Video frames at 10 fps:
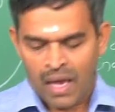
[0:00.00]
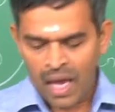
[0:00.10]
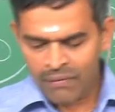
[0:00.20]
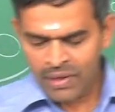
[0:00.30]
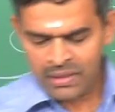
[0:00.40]

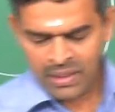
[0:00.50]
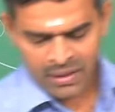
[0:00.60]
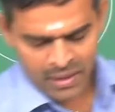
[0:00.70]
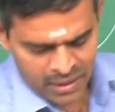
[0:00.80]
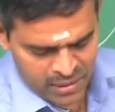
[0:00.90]
Having
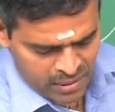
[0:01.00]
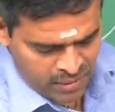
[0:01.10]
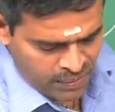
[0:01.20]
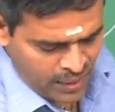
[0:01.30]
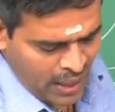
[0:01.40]
said this,
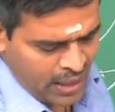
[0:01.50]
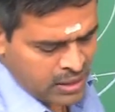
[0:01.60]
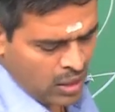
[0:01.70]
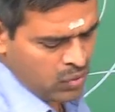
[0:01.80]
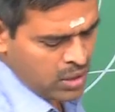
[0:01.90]
let
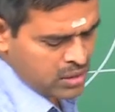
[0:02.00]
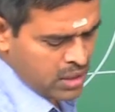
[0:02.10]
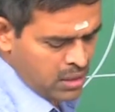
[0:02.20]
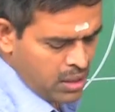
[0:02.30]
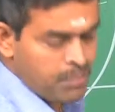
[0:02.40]
us now
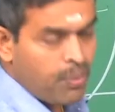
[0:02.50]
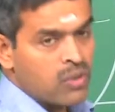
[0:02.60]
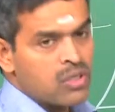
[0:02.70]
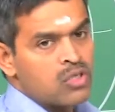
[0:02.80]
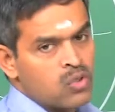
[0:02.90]
discuss an
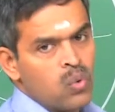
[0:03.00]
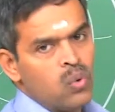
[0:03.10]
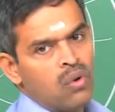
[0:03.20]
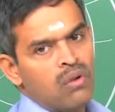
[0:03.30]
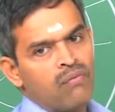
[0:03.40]
important
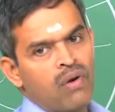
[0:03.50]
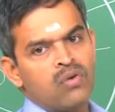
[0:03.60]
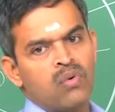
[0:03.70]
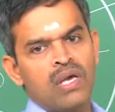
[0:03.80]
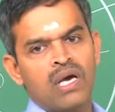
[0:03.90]
tool for
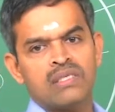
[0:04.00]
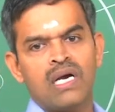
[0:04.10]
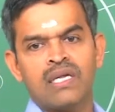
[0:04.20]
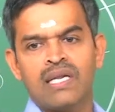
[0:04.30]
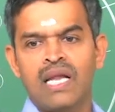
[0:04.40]
doing
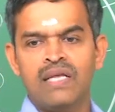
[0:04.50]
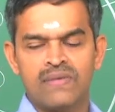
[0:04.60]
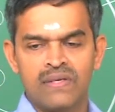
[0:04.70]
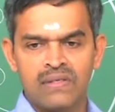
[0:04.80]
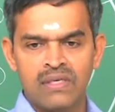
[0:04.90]
hazard
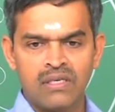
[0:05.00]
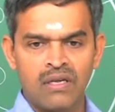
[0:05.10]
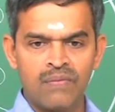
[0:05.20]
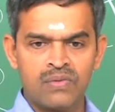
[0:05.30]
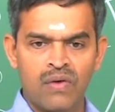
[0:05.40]
analysis in
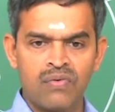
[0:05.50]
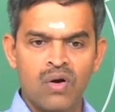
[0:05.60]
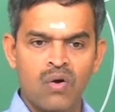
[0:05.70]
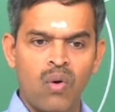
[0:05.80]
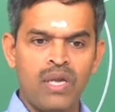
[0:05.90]
terms of
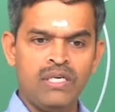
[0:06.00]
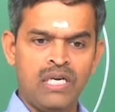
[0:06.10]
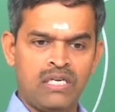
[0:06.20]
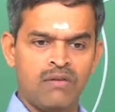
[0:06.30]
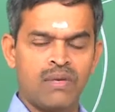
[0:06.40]

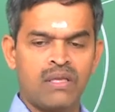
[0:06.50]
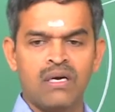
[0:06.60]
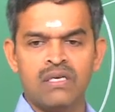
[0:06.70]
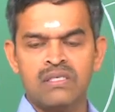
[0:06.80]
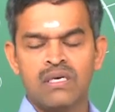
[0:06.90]
qualitative
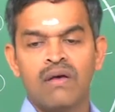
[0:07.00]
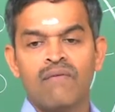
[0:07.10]
methods,